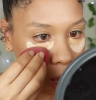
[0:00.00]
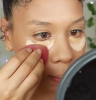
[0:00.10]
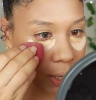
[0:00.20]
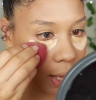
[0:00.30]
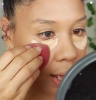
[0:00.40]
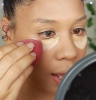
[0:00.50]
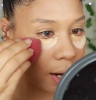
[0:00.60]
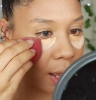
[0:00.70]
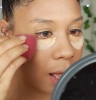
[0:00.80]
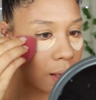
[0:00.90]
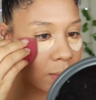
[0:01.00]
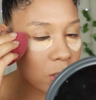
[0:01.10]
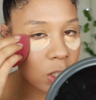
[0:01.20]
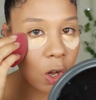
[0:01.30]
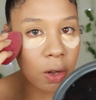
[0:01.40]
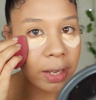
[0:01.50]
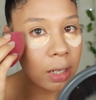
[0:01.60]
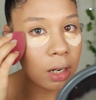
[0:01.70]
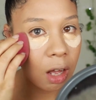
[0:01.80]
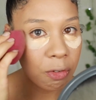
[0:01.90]
Oh my god, I'm so
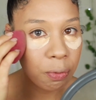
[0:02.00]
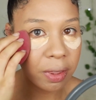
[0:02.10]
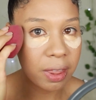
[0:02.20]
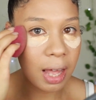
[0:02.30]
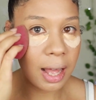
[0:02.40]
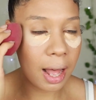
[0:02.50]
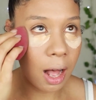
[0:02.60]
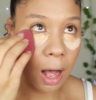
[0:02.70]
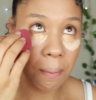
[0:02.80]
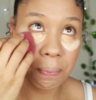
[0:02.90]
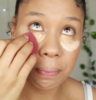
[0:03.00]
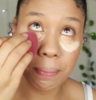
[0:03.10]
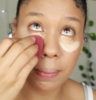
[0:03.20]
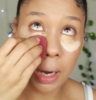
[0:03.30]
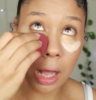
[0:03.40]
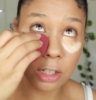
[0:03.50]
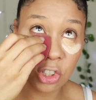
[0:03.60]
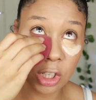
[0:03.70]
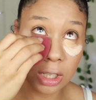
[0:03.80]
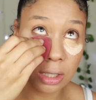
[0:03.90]
in love with that
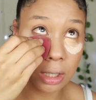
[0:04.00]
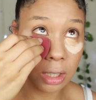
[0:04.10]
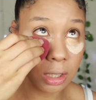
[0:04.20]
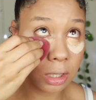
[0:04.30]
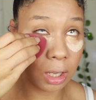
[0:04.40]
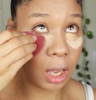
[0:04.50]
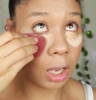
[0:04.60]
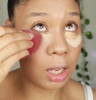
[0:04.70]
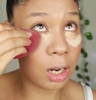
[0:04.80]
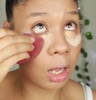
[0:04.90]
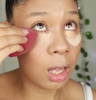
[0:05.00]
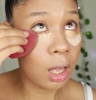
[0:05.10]
blush. Is insane.